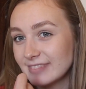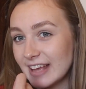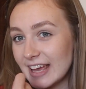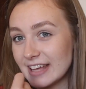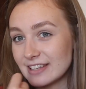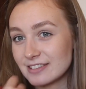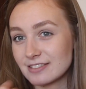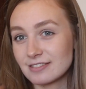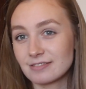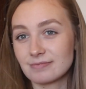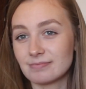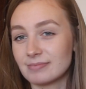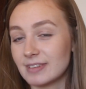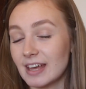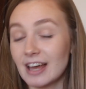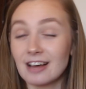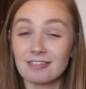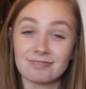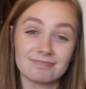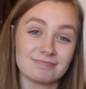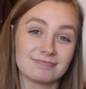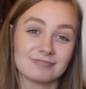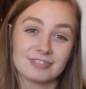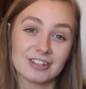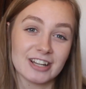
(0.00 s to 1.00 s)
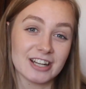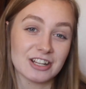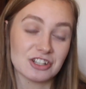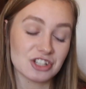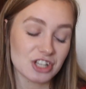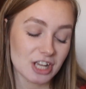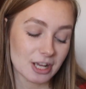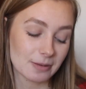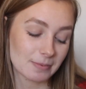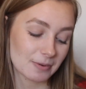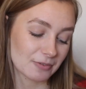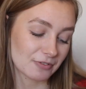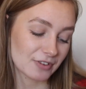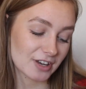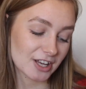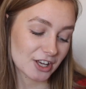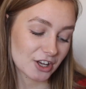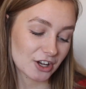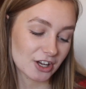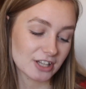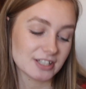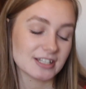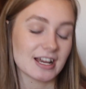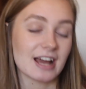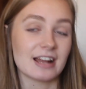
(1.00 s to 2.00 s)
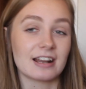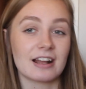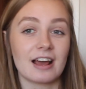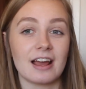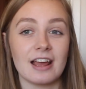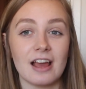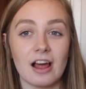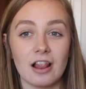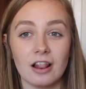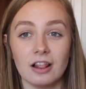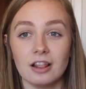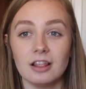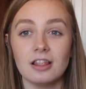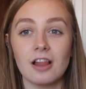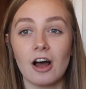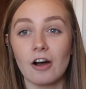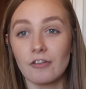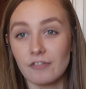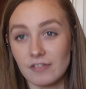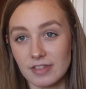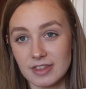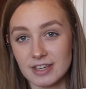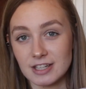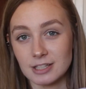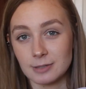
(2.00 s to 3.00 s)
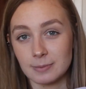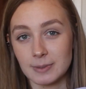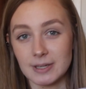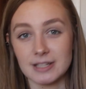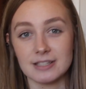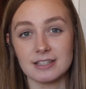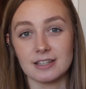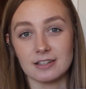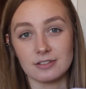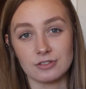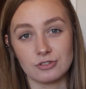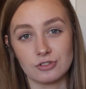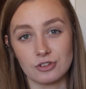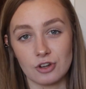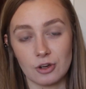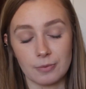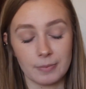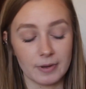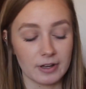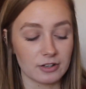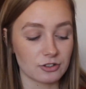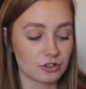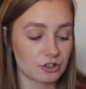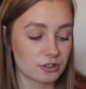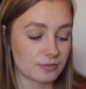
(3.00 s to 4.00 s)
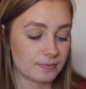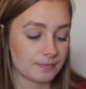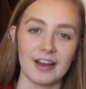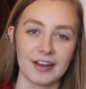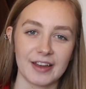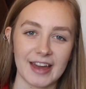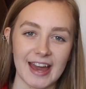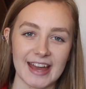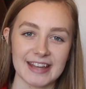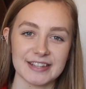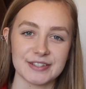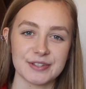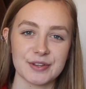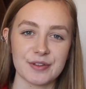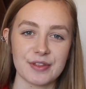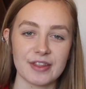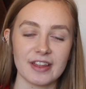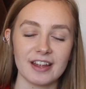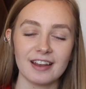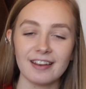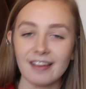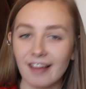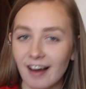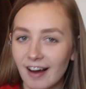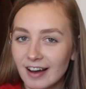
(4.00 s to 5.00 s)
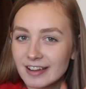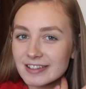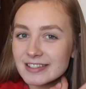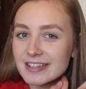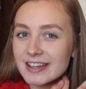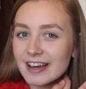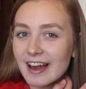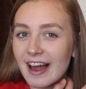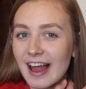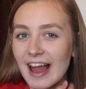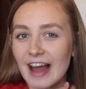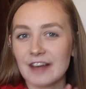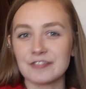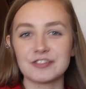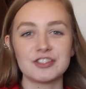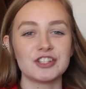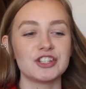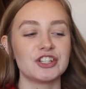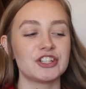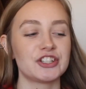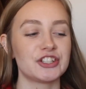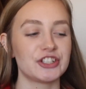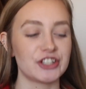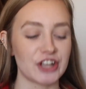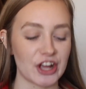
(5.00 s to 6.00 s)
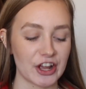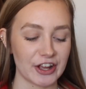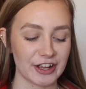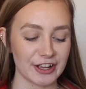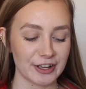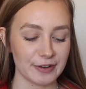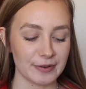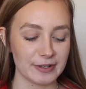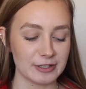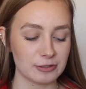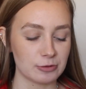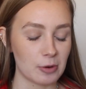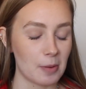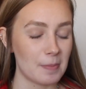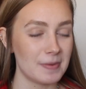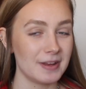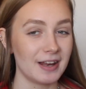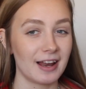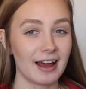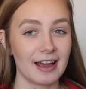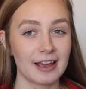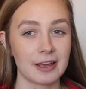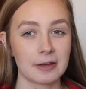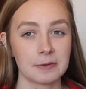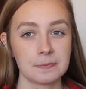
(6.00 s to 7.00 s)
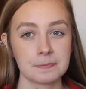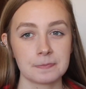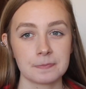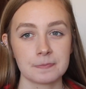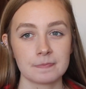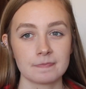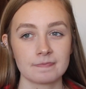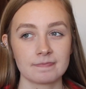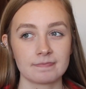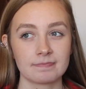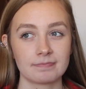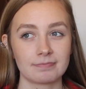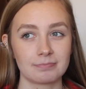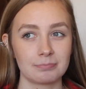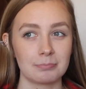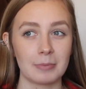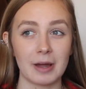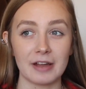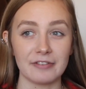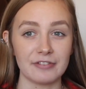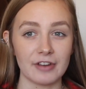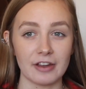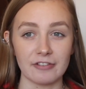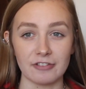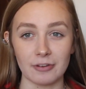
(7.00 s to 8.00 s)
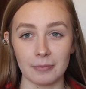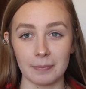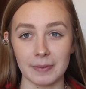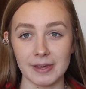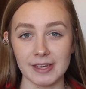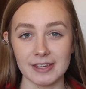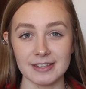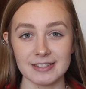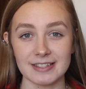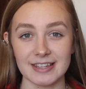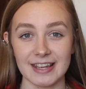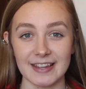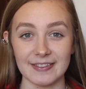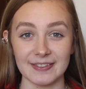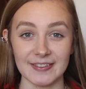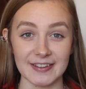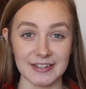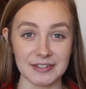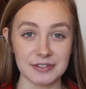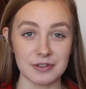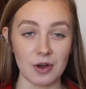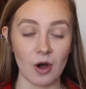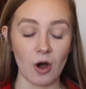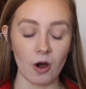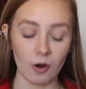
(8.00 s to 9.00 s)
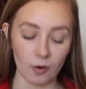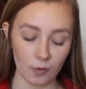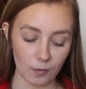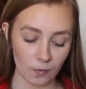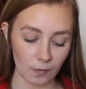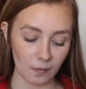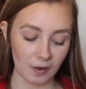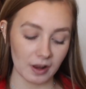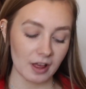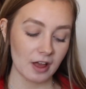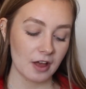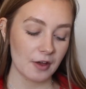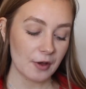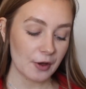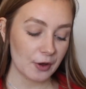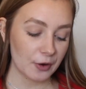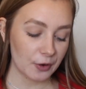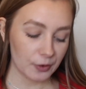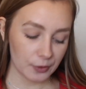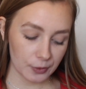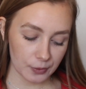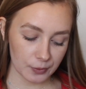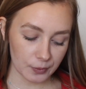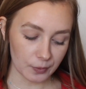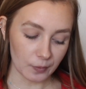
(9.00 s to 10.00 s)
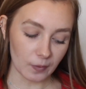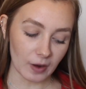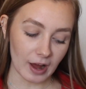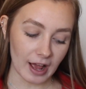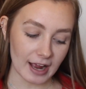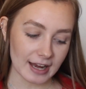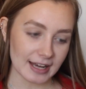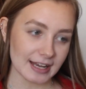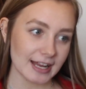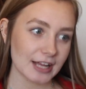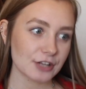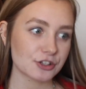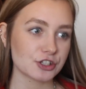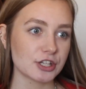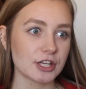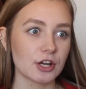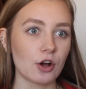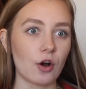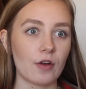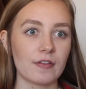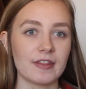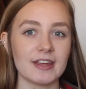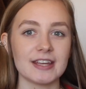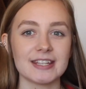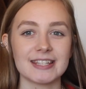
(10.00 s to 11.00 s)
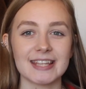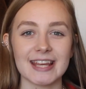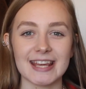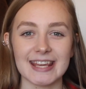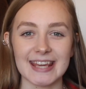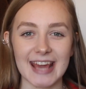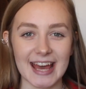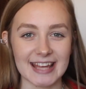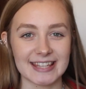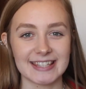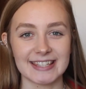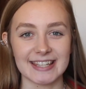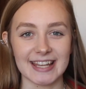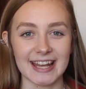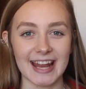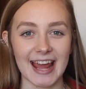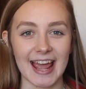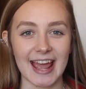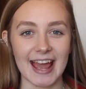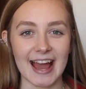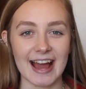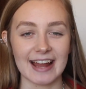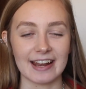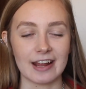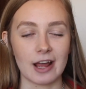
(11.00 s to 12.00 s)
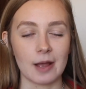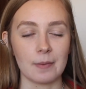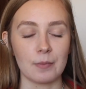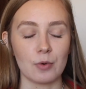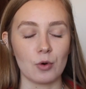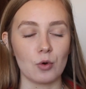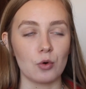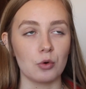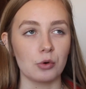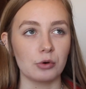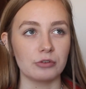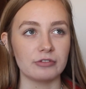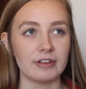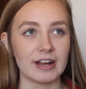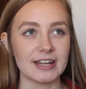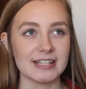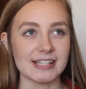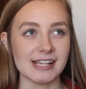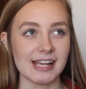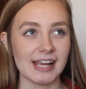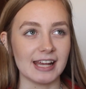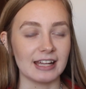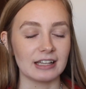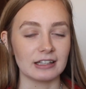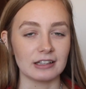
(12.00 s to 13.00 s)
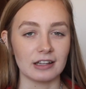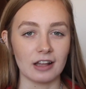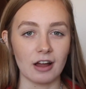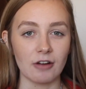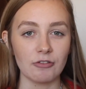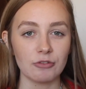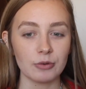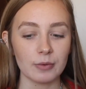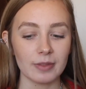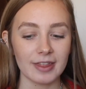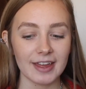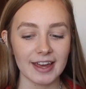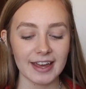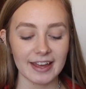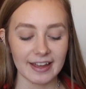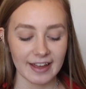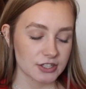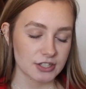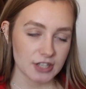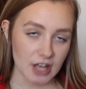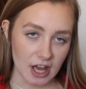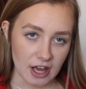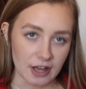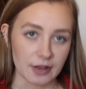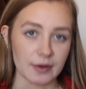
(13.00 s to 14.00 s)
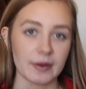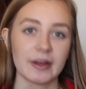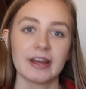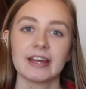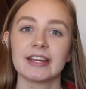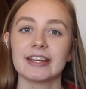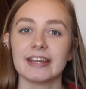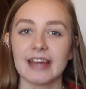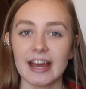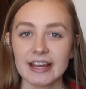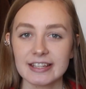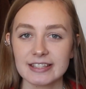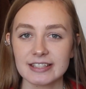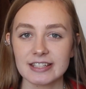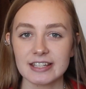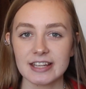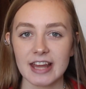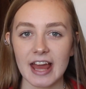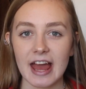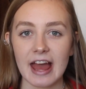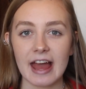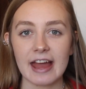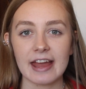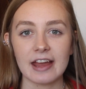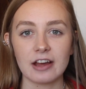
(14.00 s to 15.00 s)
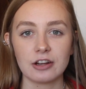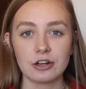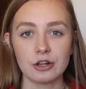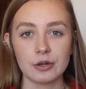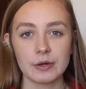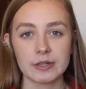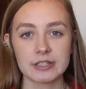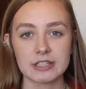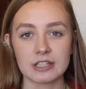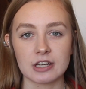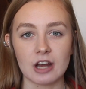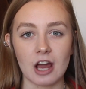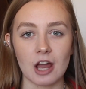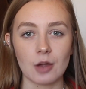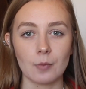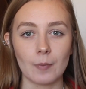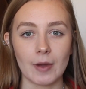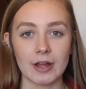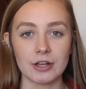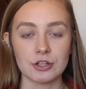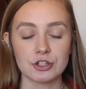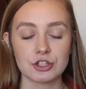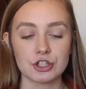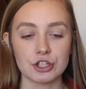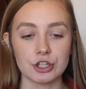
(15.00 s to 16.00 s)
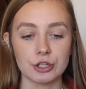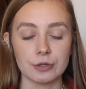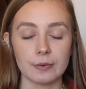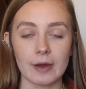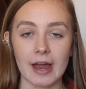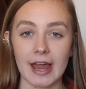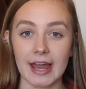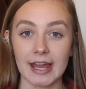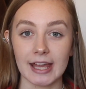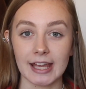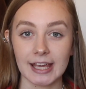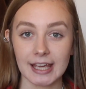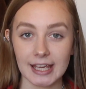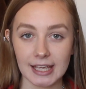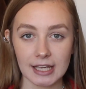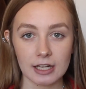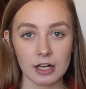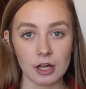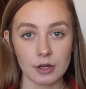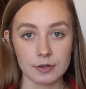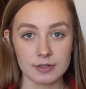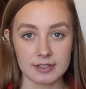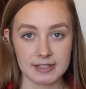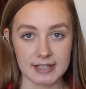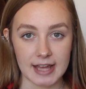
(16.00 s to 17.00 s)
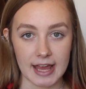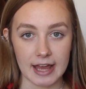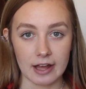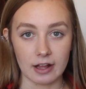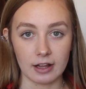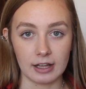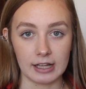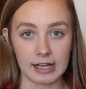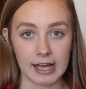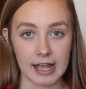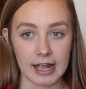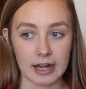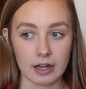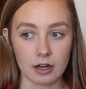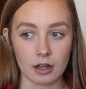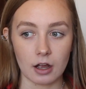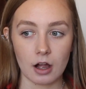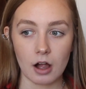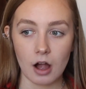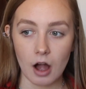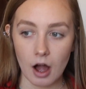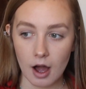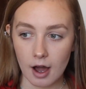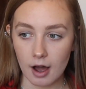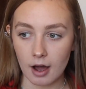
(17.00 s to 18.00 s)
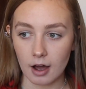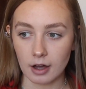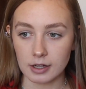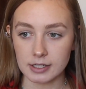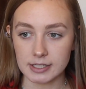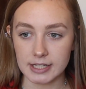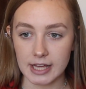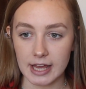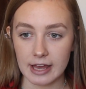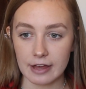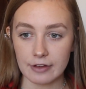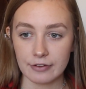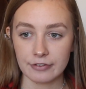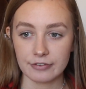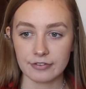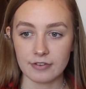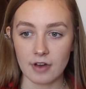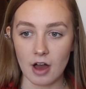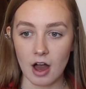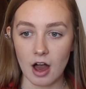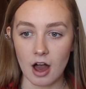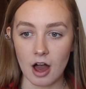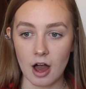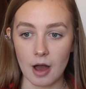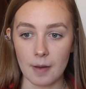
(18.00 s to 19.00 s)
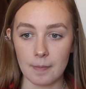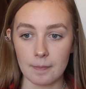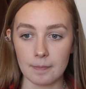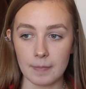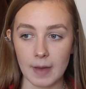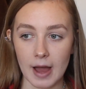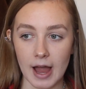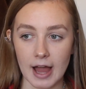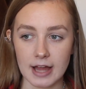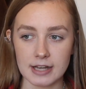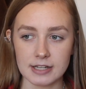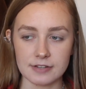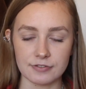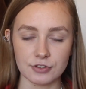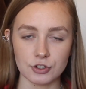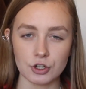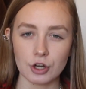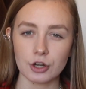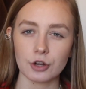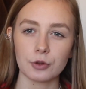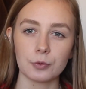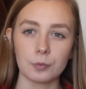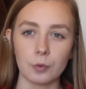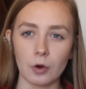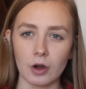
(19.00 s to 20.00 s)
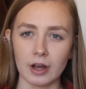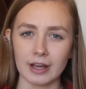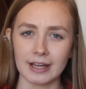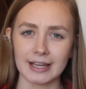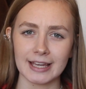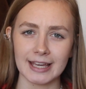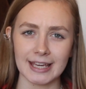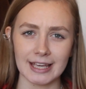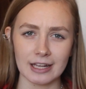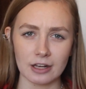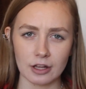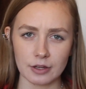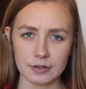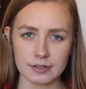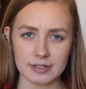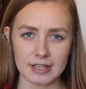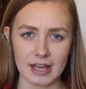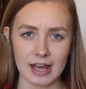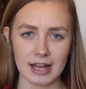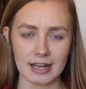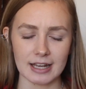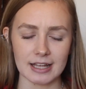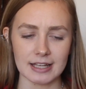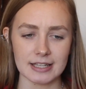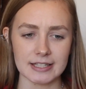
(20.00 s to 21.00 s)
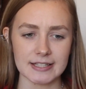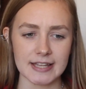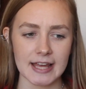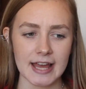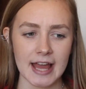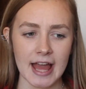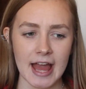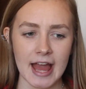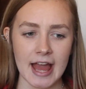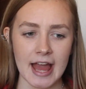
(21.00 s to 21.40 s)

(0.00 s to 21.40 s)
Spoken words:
it's really cheap and really good, and I love these pieces so much. Okay, so the last thing I have to show you is probably like my favorite piece in this whole haul. I literally got this yesterday and I'm already in love with it. So yesterday Lewis and I went to a kilo sale in Cardiff, and if you don't know what a kilo sale is,